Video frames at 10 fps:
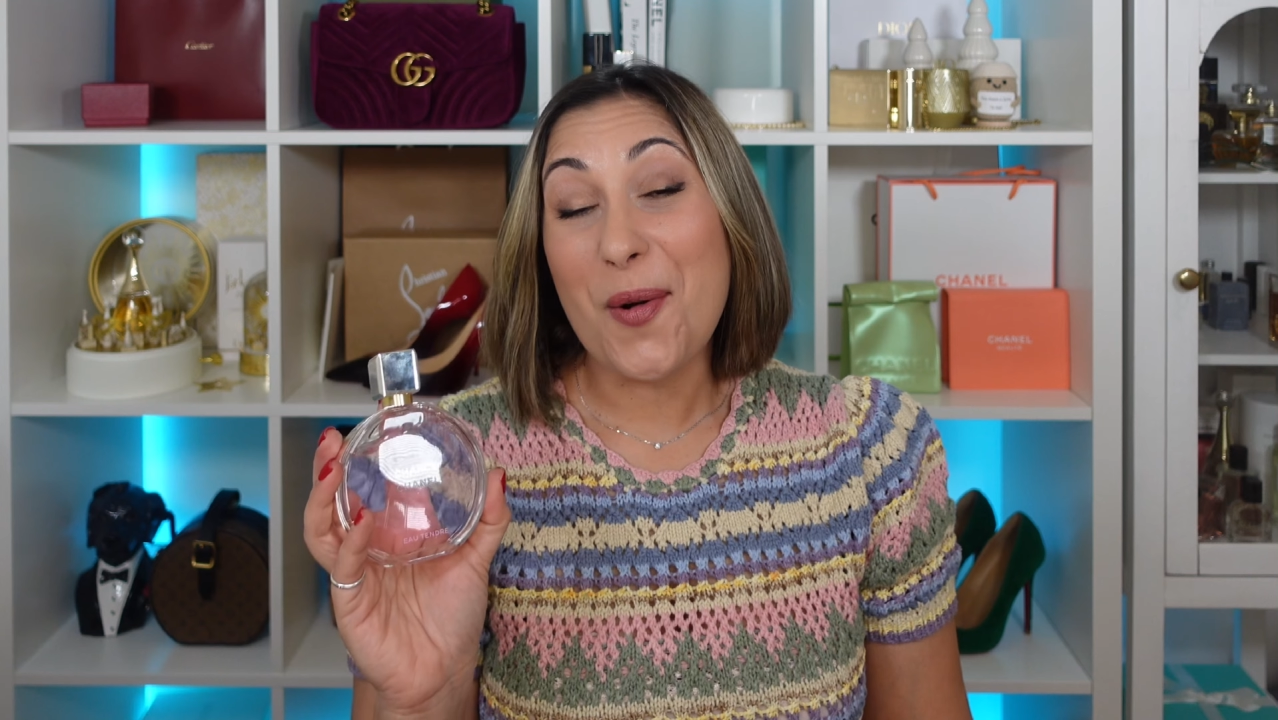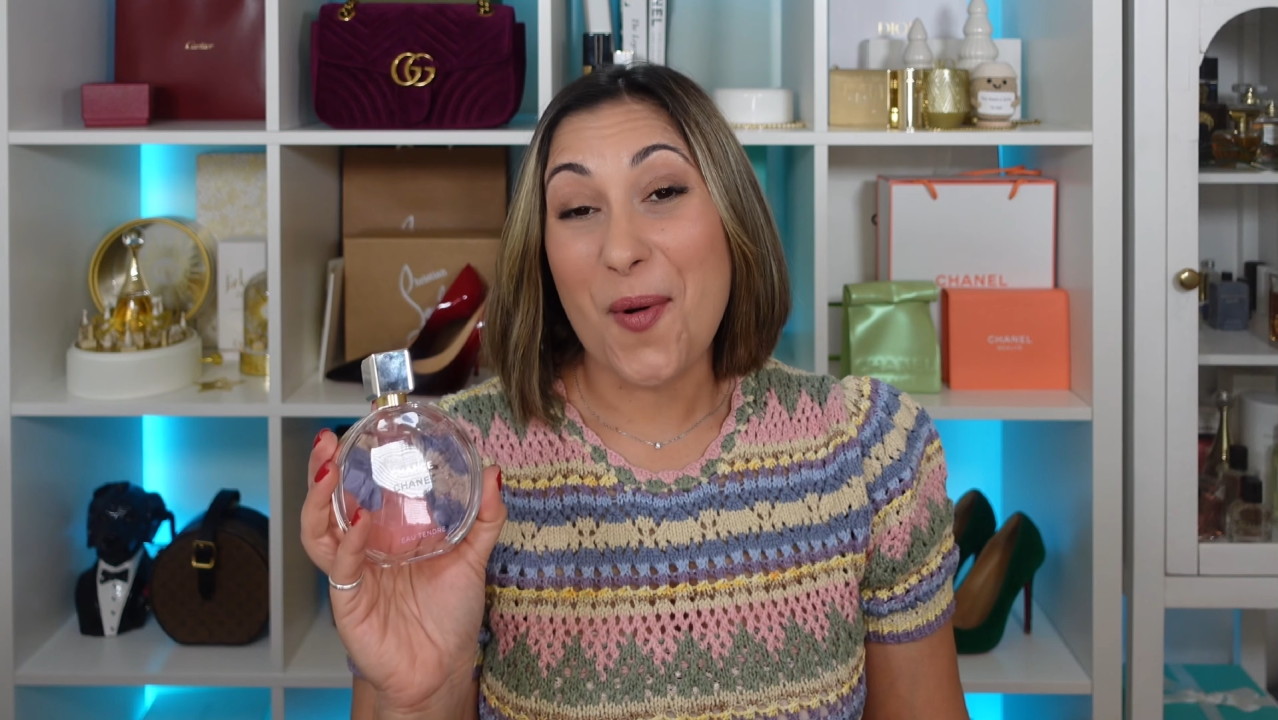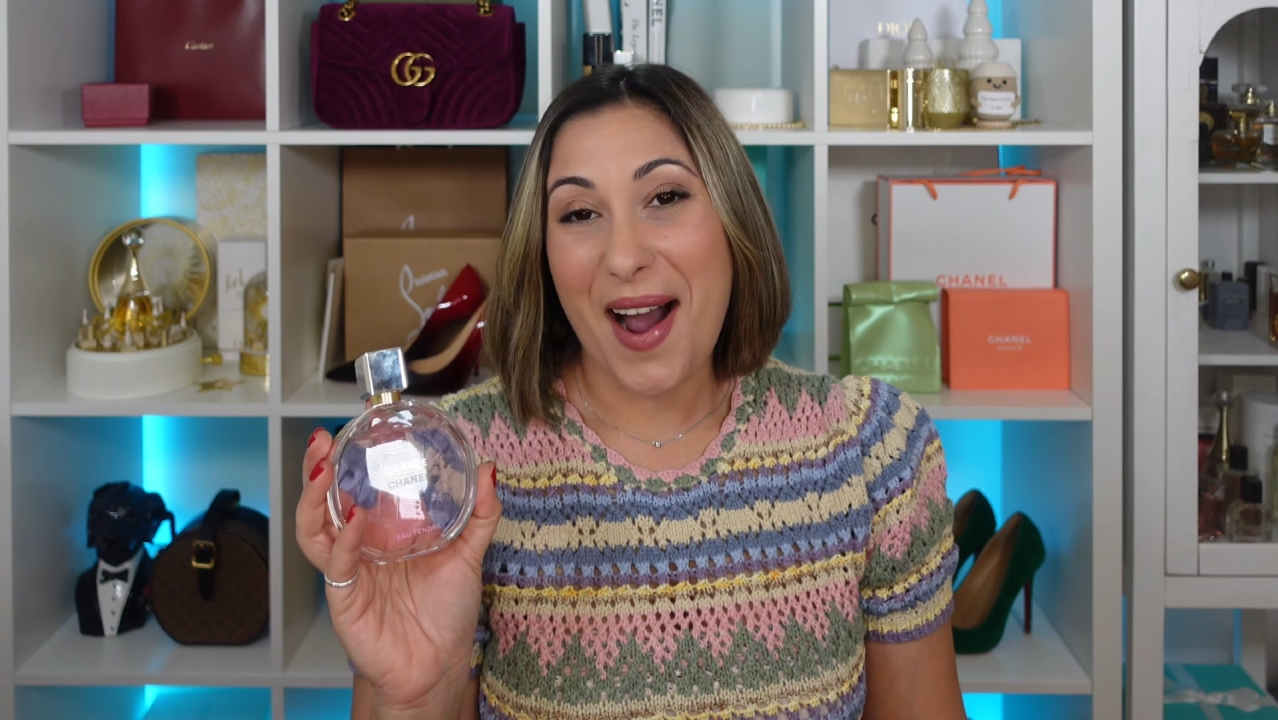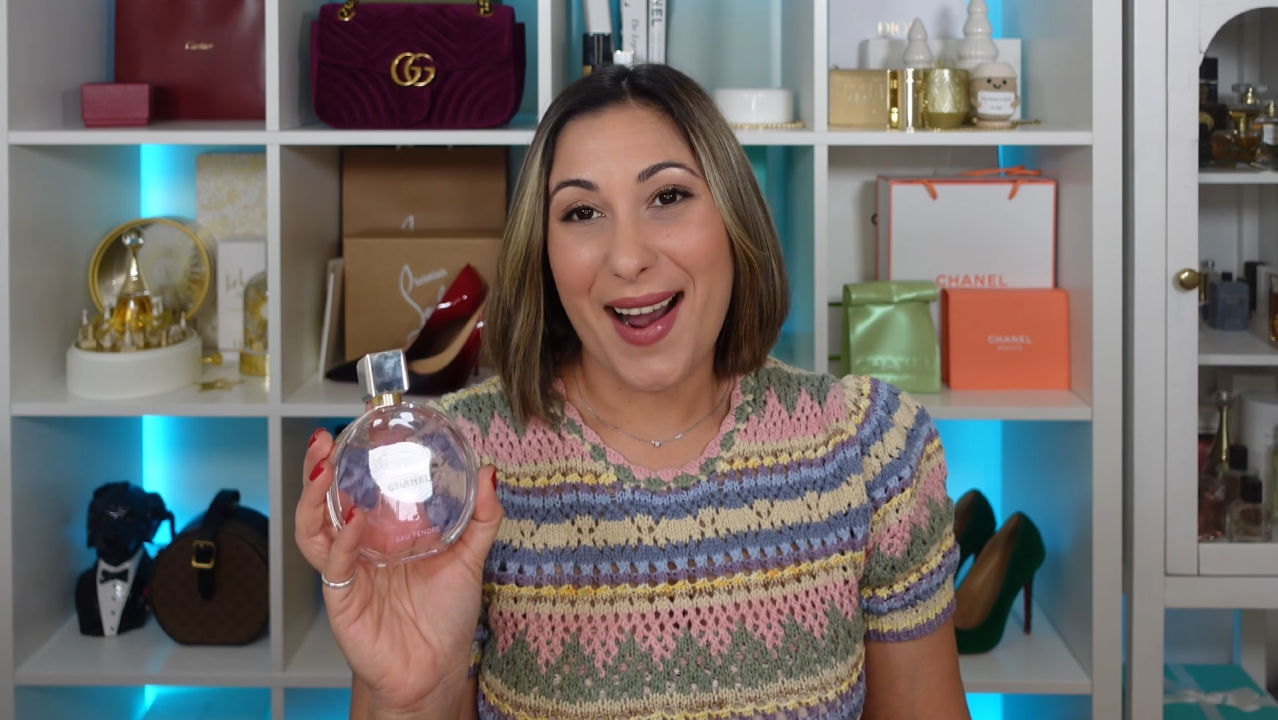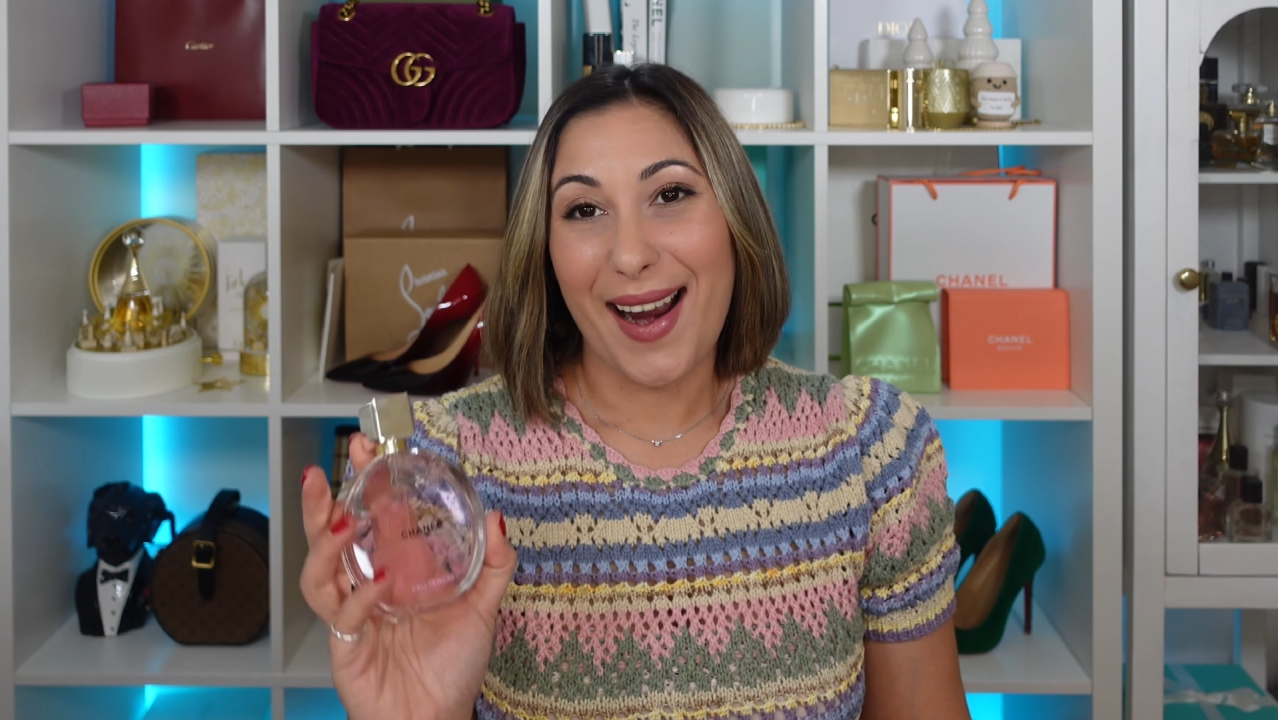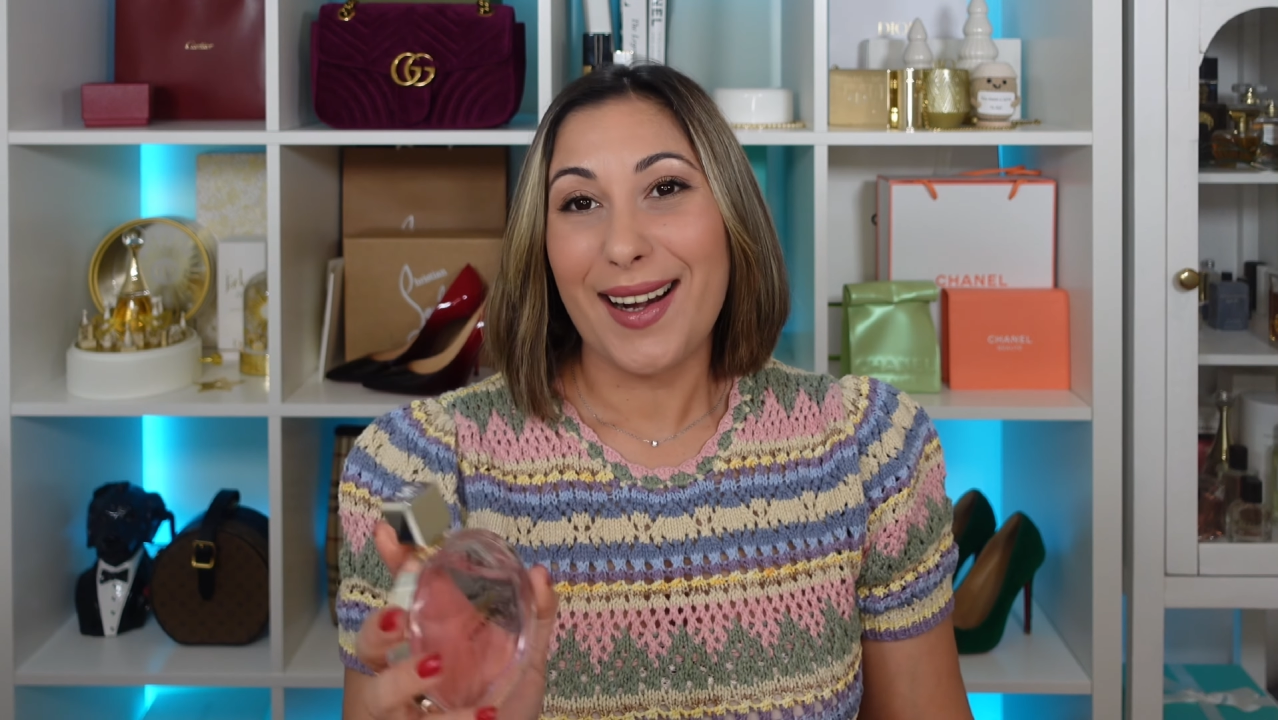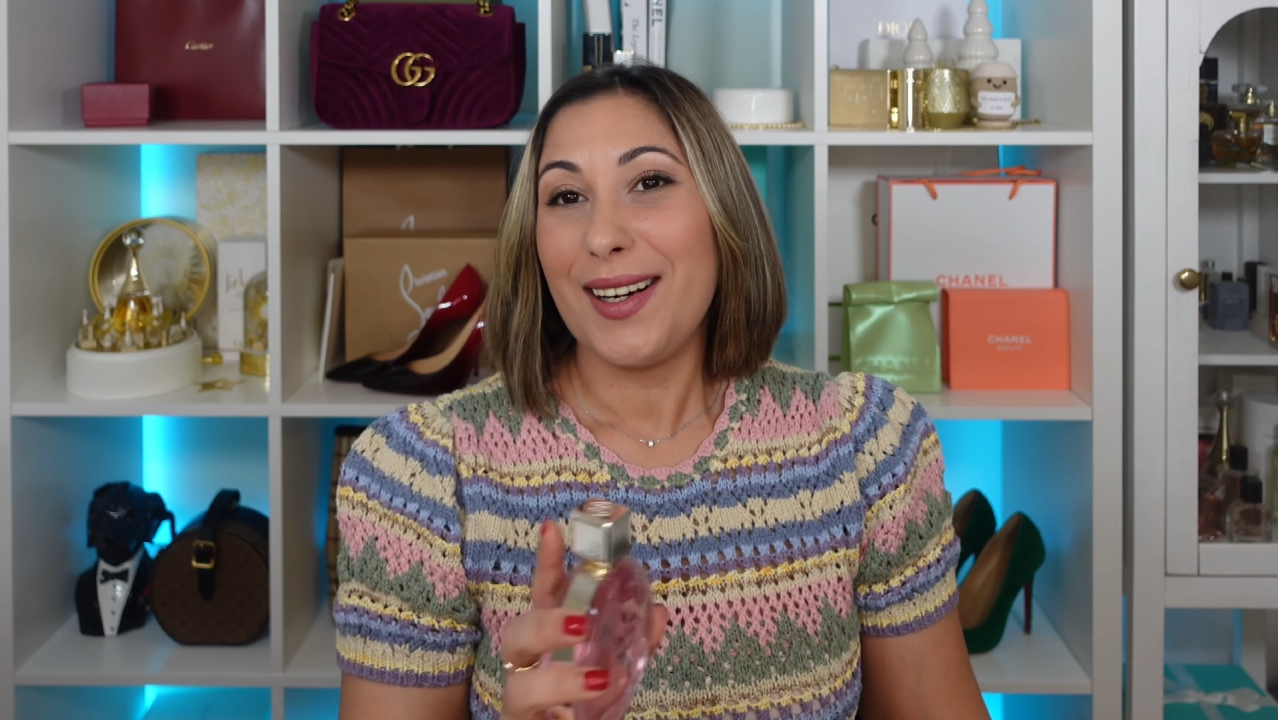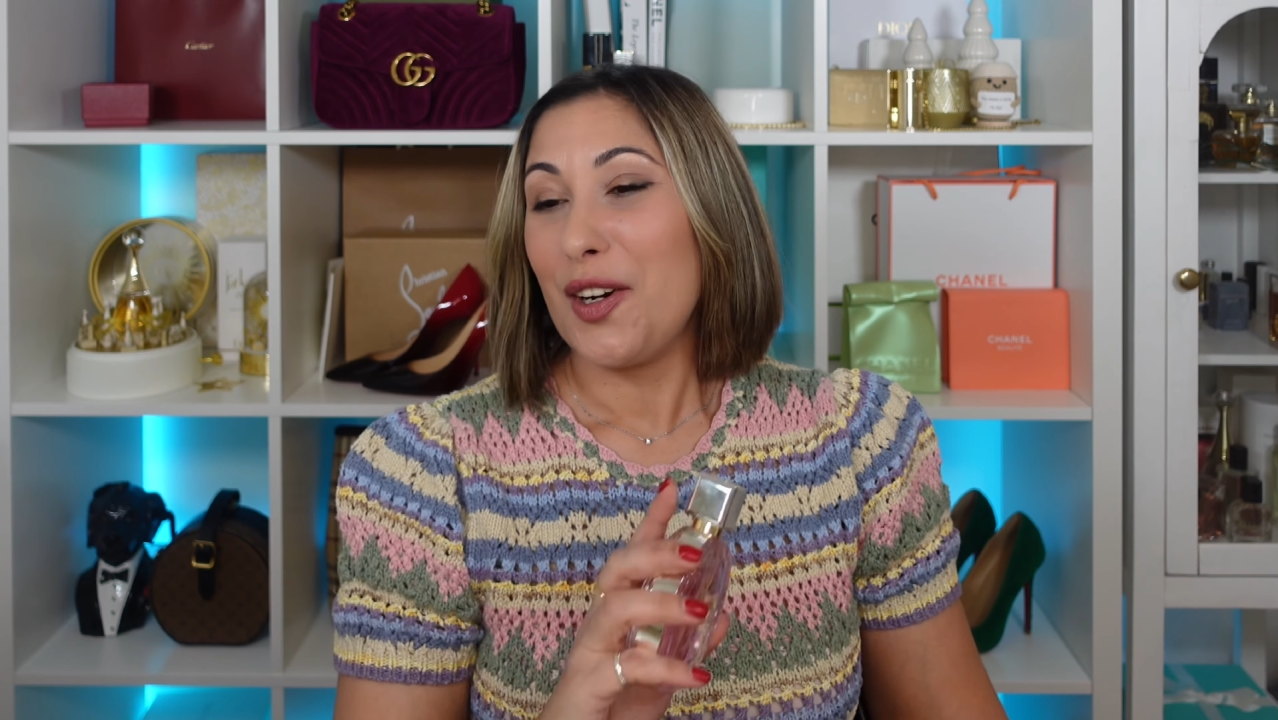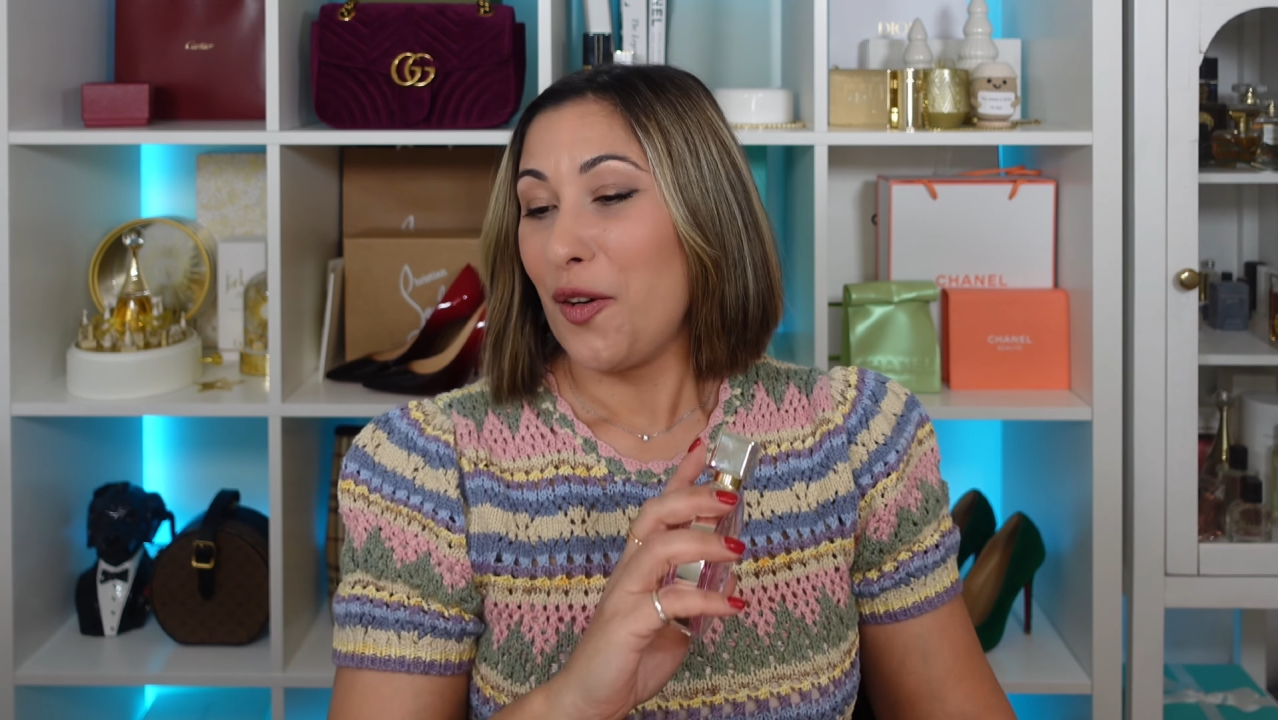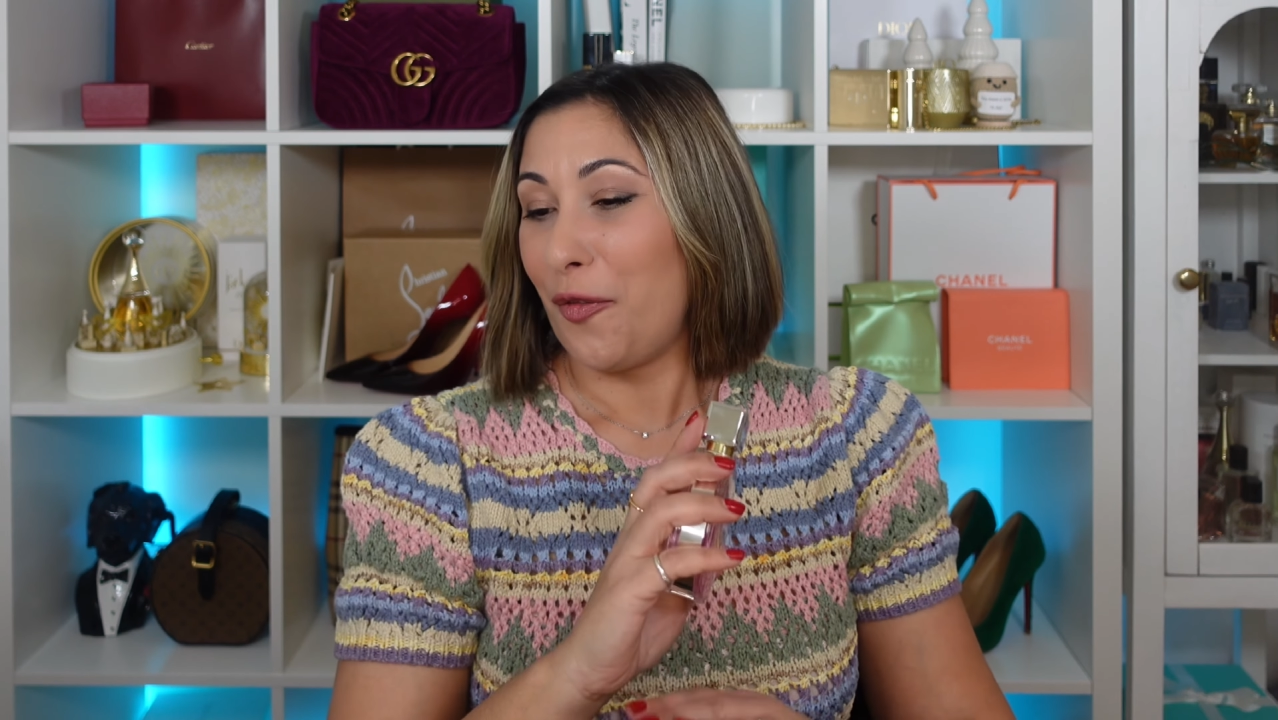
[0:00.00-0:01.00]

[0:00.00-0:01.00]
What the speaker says: one